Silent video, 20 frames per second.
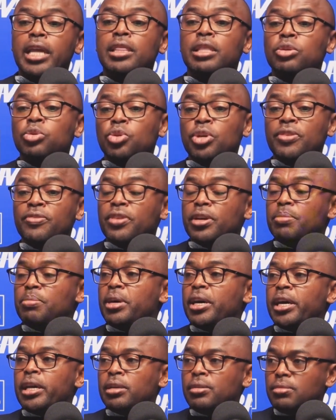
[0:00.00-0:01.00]

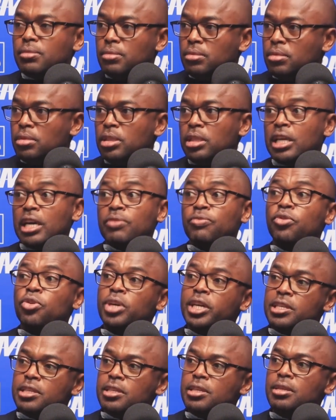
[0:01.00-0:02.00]
driven by the
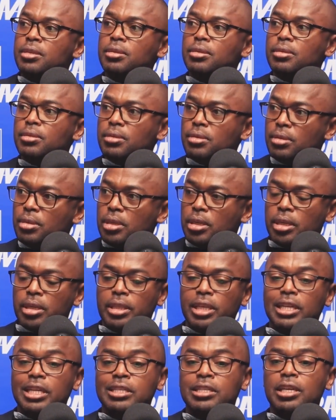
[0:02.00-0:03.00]
advocacy
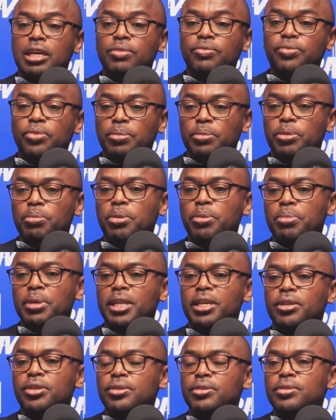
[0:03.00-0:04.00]
that has come from the
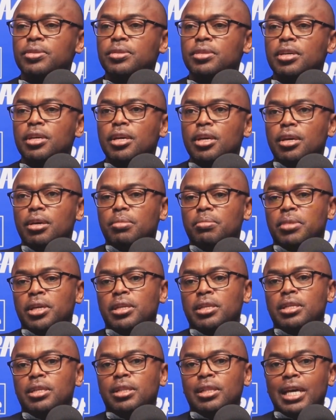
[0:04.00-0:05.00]
populations.
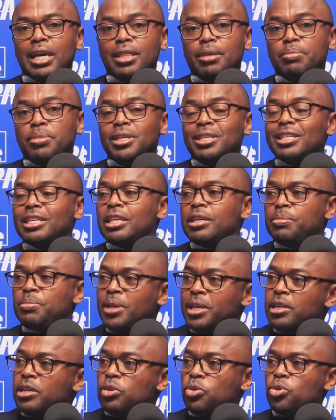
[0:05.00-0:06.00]
But the other bit that
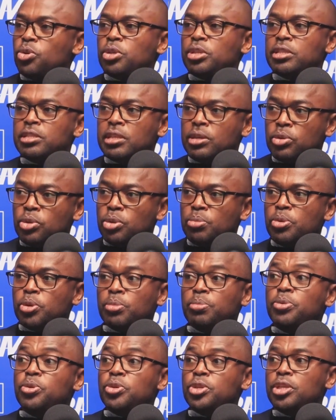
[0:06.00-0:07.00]
has played a role is the
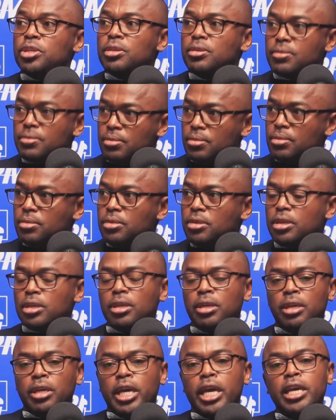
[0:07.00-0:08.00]
global push.
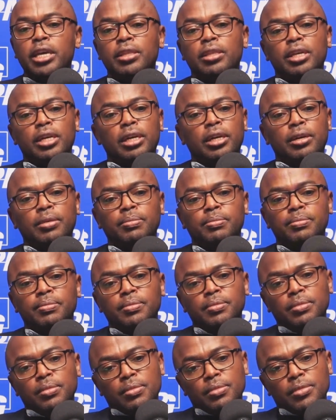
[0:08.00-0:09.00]
Either